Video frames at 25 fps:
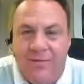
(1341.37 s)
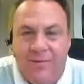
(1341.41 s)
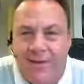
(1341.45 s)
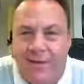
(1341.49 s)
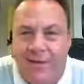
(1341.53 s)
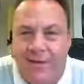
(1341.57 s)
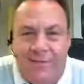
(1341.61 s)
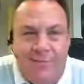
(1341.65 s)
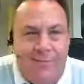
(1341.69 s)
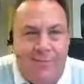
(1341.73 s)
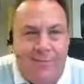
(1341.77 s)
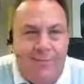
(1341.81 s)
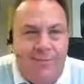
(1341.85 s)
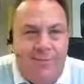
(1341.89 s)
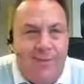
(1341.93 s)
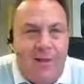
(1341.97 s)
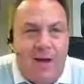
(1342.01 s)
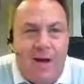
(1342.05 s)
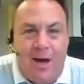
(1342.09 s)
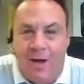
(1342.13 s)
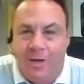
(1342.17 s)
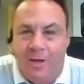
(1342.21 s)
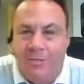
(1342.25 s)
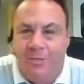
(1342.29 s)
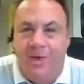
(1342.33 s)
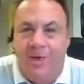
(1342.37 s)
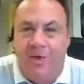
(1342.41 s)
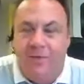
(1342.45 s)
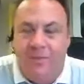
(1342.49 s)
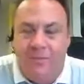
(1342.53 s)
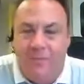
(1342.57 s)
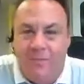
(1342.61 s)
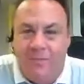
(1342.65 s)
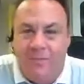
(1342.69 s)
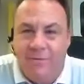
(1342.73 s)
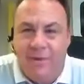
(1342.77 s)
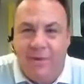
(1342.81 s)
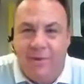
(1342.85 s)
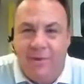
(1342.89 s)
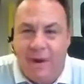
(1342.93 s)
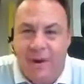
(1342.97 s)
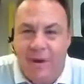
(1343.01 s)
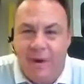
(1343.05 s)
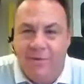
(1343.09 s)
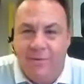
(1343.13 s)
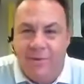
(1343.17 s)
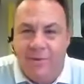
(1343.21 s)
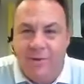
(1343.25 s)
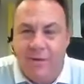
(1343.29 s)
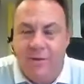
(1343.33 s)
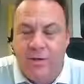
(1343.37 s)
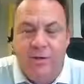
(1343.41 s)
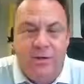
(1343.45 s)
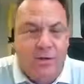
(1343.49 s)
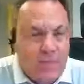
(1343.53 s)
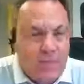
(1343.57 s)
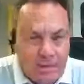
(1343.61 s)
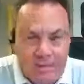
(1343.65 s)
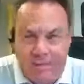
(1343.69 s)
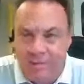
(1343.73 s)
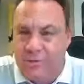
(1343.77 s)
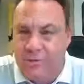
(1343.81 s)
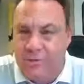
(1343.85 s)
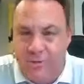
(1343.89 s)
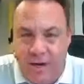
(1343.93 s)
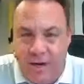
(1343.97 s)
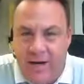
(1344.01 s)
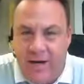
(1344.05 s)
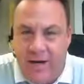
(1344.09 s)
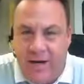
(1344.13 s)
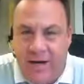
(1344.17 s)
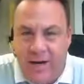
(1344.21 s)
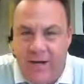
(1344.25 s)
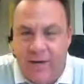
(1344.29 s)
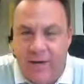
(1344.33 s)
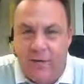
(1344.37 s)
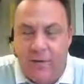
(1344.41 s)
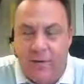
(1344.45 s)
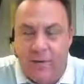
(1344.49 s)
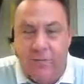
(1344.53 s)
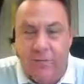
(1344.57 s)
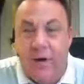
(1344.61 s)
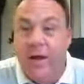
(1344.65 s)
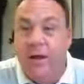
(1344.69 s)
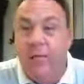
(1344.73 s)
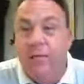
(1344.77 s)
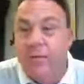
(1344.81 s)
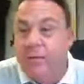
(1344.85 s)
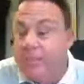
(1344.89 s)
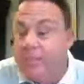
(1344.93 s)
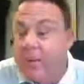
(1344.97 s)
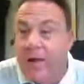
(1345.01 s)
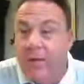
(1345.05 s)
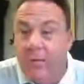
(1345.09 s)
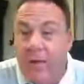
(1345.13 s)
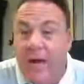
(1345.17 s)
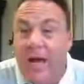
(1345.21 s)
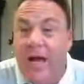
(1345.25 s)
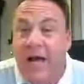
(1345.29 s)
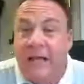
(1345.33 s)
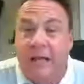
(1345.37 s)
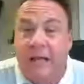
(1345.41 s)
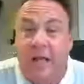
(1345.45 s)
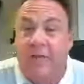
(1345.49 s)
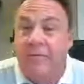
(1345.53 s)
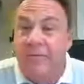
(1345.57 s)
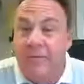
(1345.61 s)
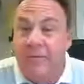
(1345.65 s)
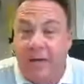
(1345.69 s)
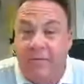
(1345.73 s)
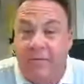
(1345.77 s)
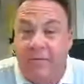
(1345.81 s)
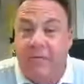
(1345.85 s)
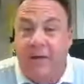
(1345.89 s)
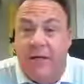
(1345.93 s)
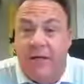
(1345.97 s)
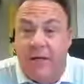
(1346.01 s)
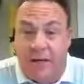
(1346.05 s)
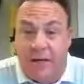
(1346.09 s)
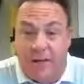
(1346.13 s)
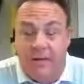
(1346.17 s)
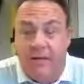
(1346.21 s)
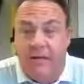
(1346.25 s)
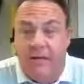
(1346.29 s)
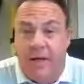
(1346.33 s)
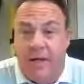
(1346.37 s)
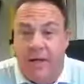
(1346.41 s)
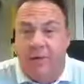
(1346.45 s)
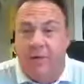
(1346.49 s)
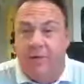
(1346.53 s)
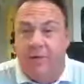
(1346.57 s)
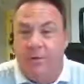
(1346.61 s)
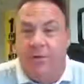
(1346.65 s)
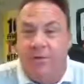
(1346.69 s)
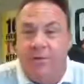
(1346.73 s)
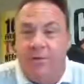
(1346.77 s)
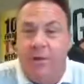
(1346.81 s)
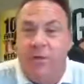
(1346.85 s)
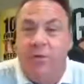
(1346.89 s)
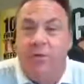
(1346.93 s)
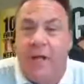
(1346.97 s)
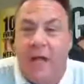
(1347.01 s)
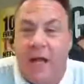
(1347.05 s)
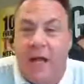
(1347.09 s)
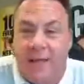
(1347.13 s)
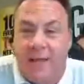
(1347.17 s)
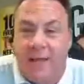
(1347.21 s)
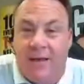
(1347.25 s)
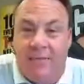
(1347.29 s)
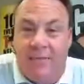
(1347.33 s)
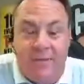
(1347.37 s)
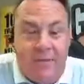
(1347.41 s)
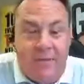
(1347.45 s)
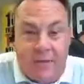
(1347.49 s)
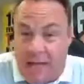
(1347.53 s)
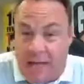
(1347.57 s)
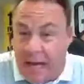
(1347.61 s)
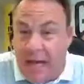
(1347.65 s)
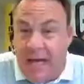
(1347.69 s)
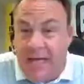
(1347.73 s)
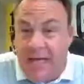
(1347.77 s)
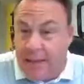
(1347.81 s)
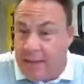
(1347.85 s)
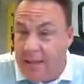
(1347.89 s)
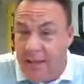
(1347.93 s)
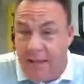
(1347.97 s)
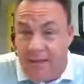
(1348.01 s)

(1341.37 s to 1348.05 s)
I've done 150 radio shows and I was afraid again to go on the radio, which, by the way, I love that feeling. I don't know if you like that feeling.